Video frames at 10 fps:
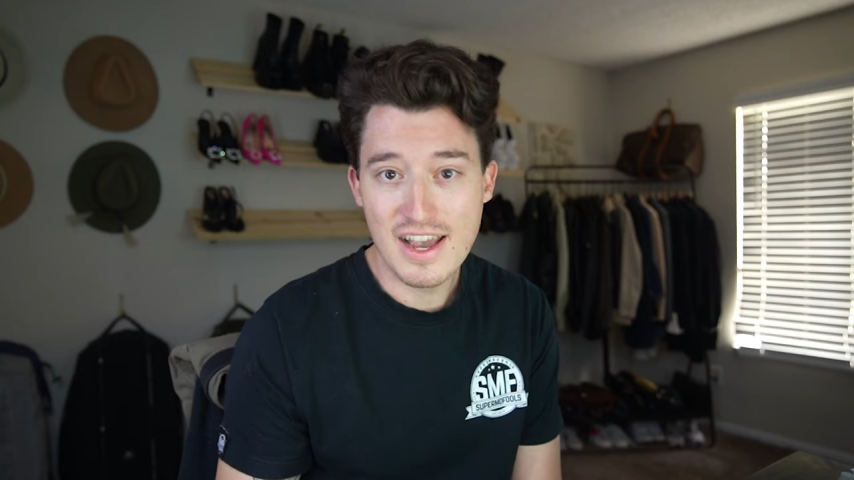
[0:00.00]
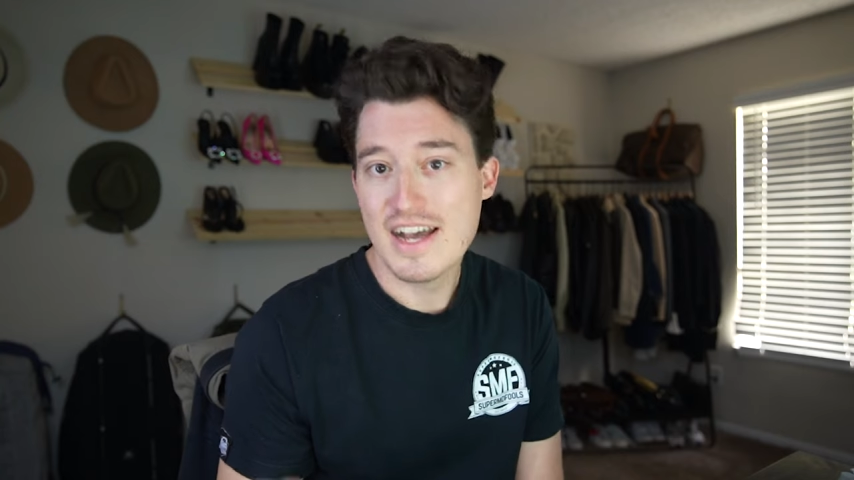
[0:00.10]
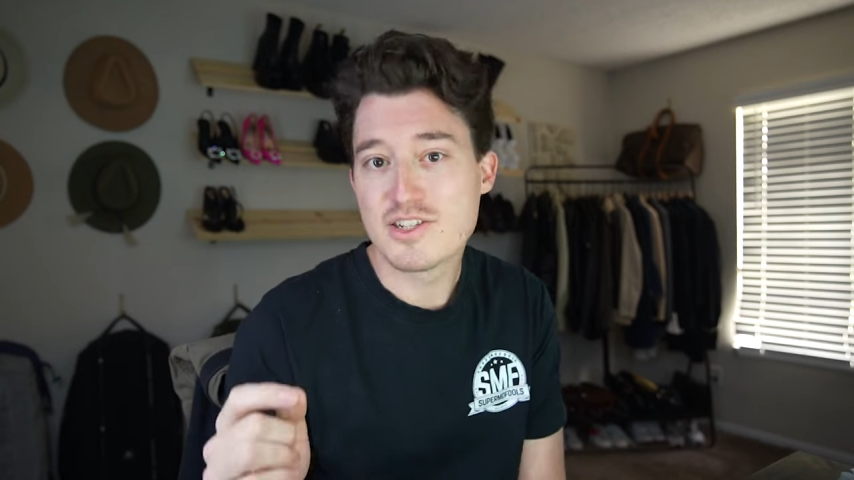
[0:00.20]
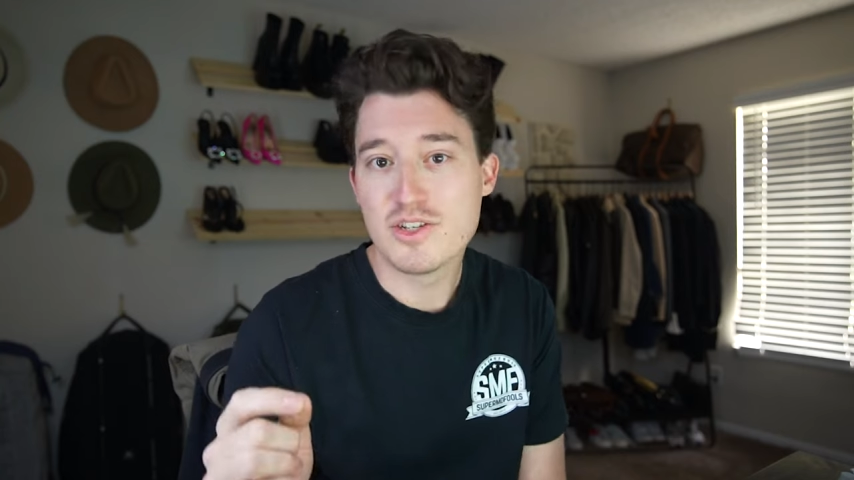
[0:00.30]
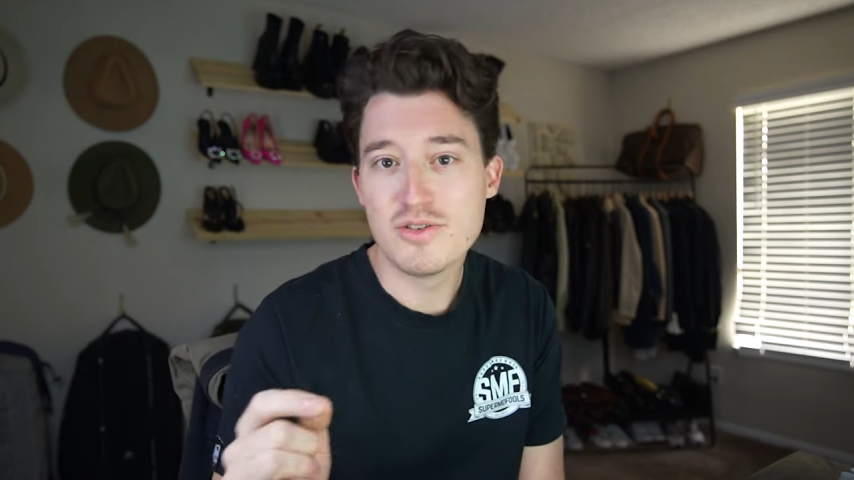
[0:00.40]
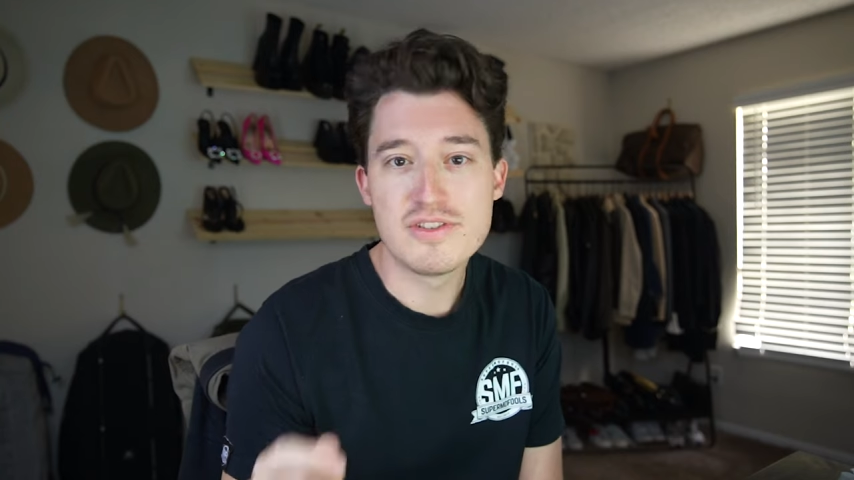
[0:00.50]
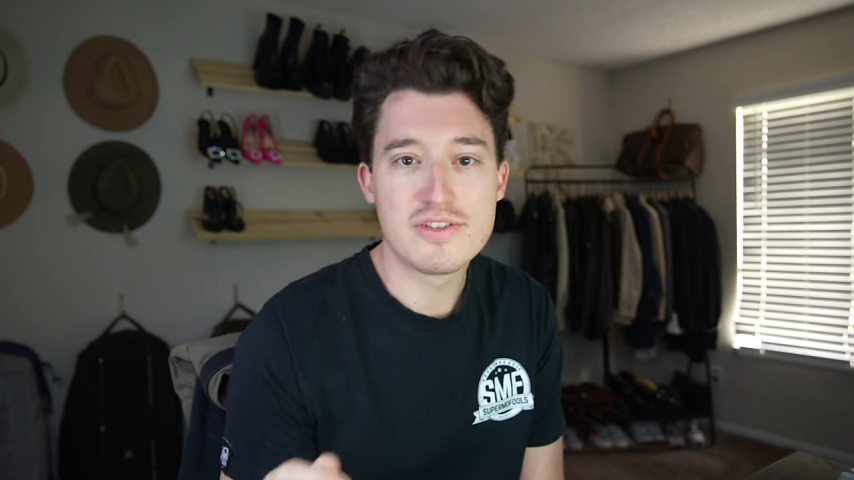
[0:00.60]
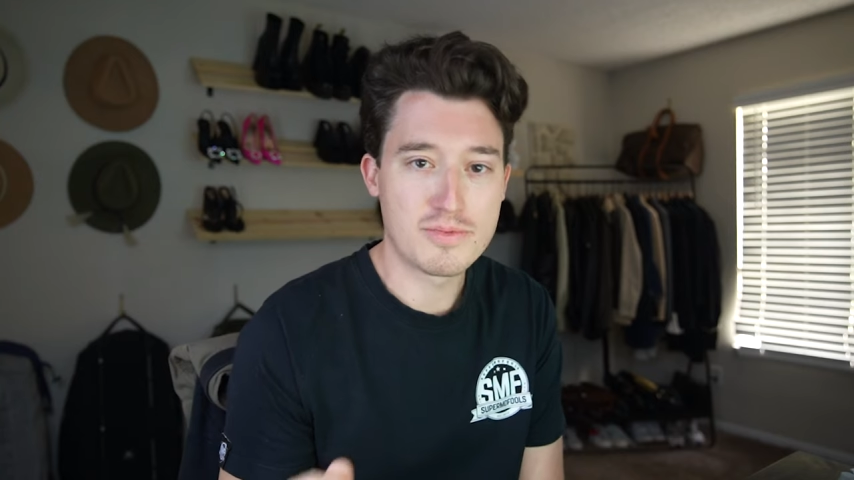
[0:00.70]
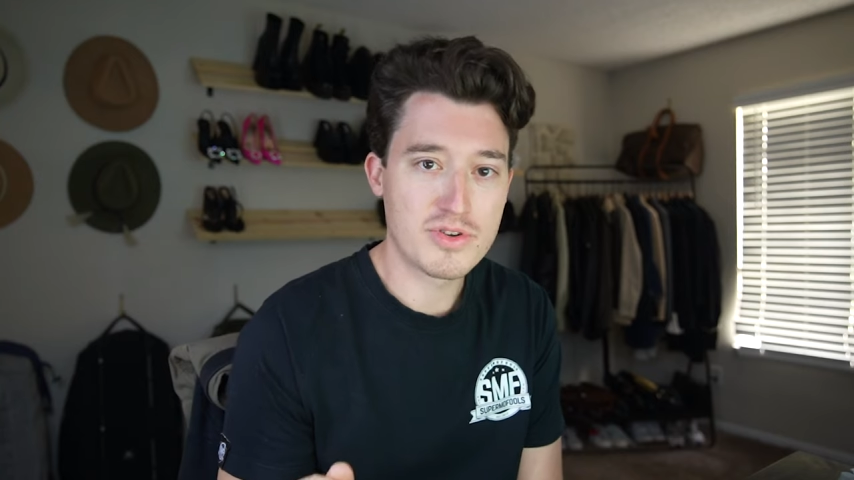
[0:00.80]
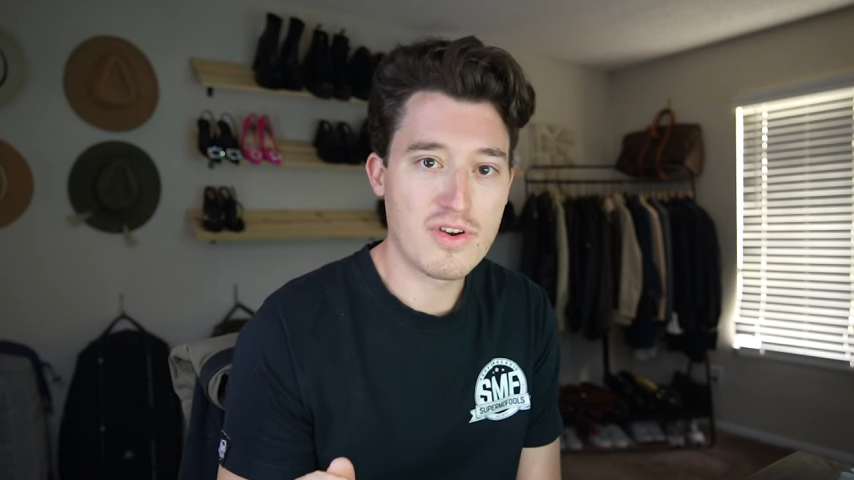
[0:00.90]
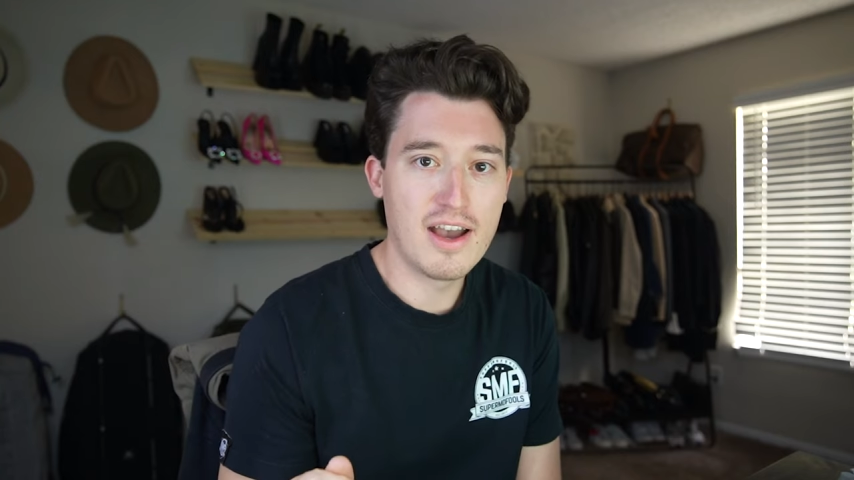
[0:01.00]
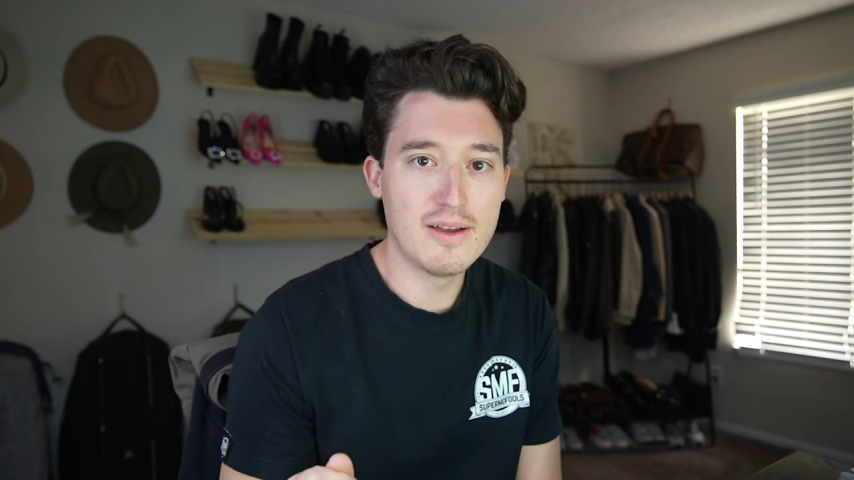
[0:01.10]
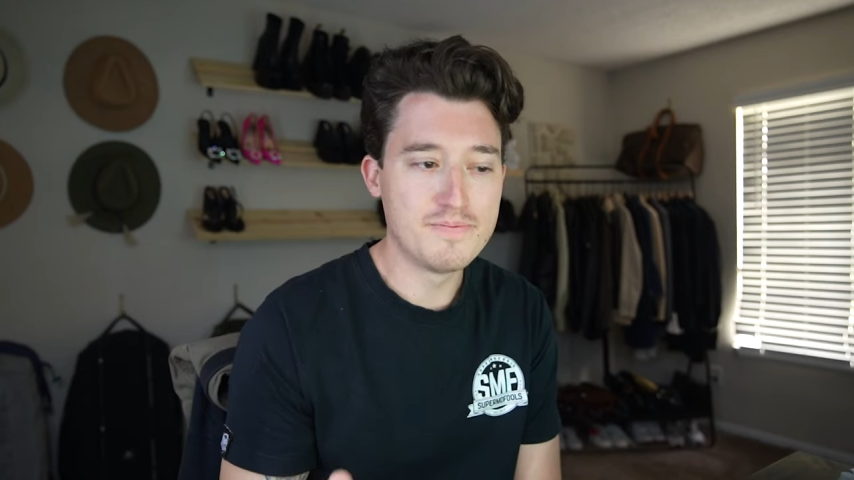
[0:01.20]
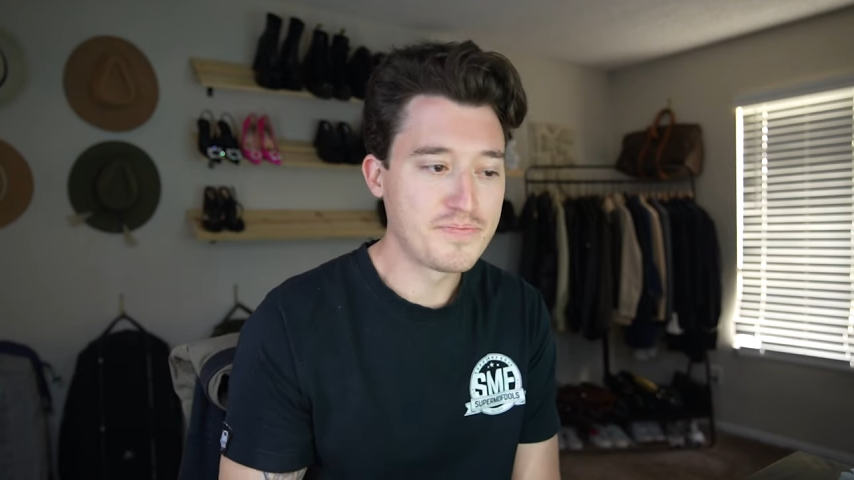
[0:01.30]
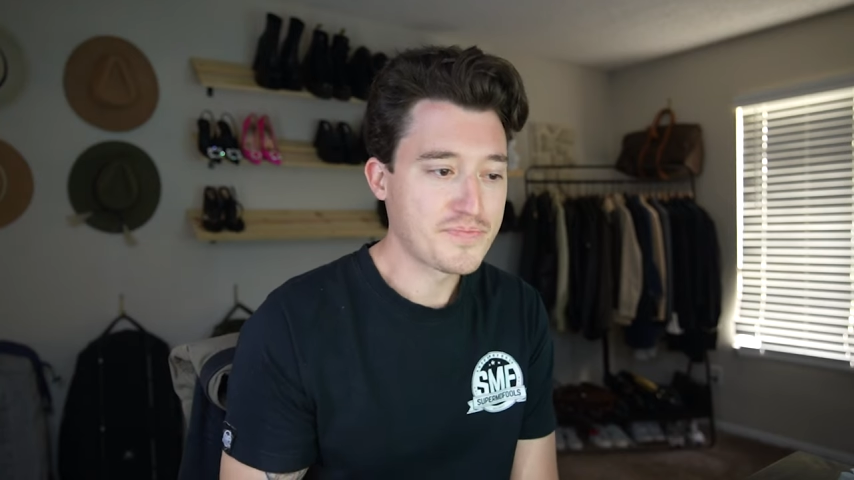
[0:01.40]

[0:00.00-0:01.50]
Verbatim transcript: ask you to subscribe